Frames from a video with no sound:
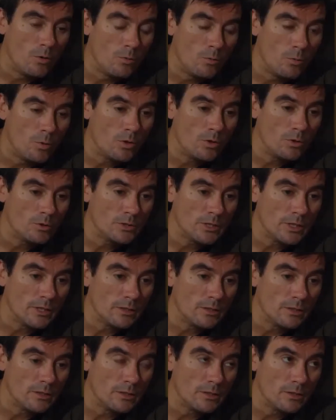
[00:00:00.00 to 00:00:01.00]
One
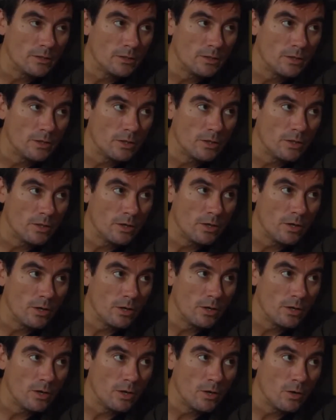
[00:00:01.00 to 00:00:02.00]
hotel.
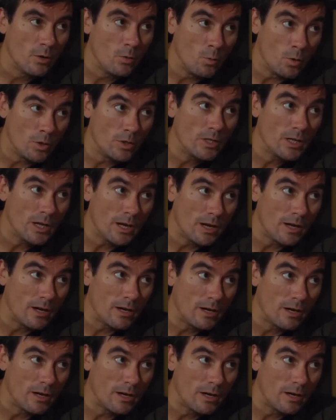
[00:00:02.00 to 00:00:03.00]
One car.
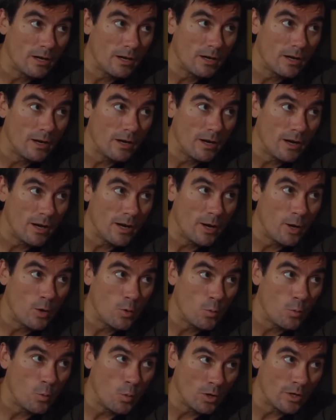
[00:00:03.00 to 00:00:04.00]

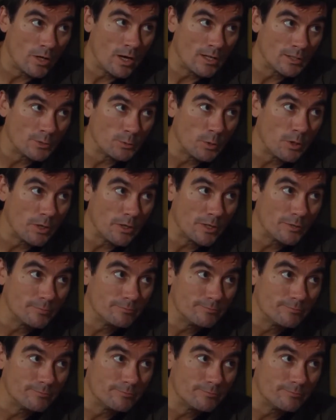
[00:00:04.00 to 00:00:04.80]
One night's work.